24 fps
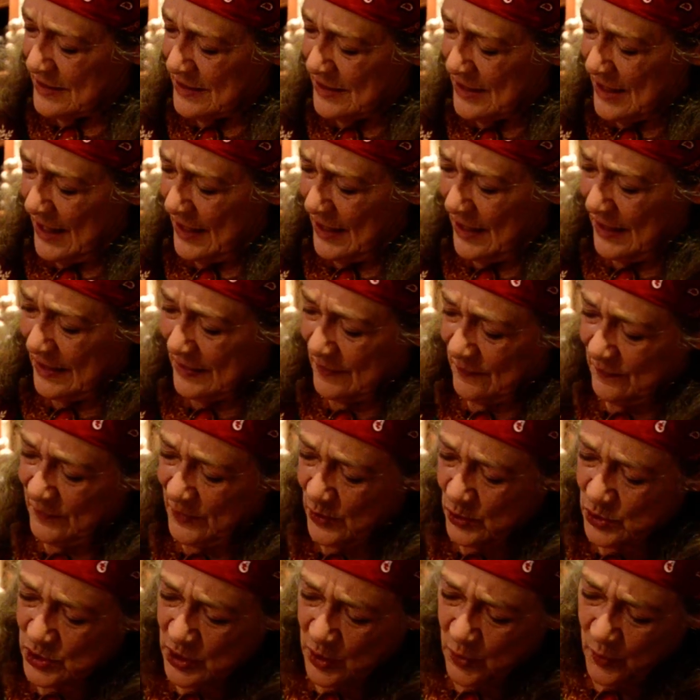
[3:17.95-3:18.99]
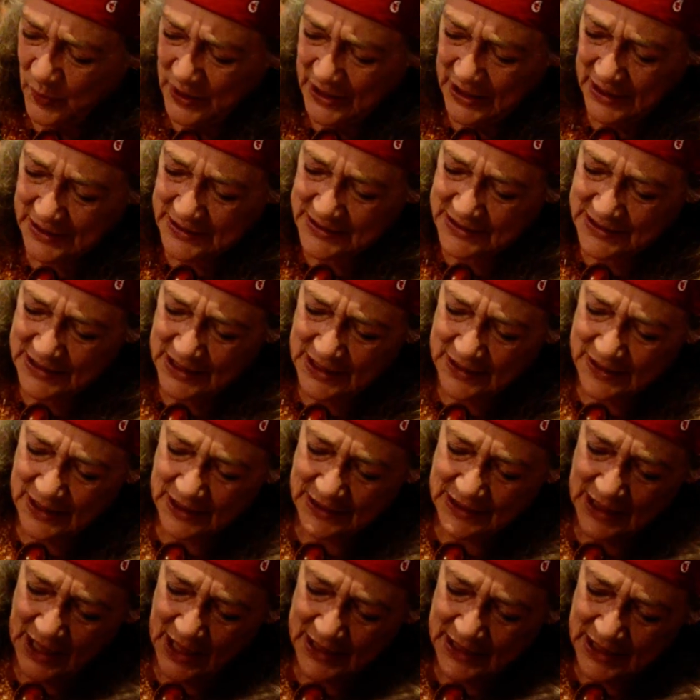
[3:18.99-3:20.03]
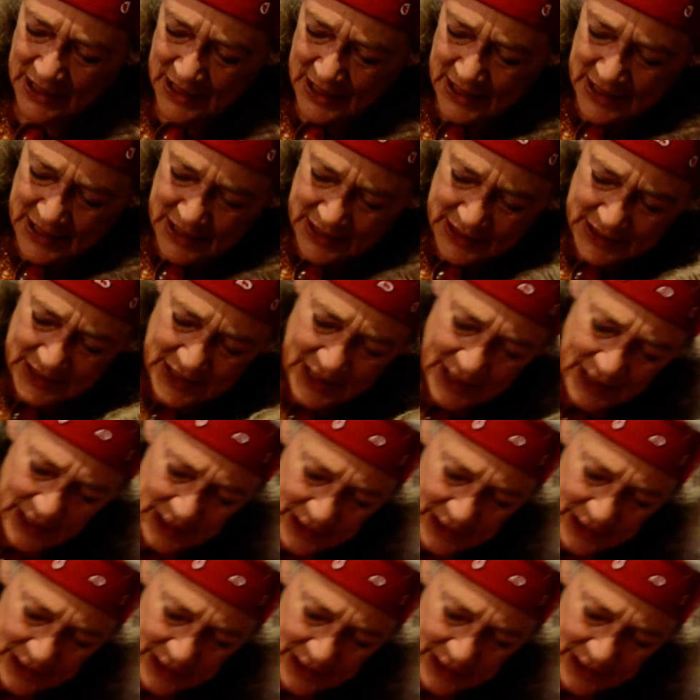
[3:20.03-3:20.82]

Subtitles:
nettle infusion, and we can see that that nettle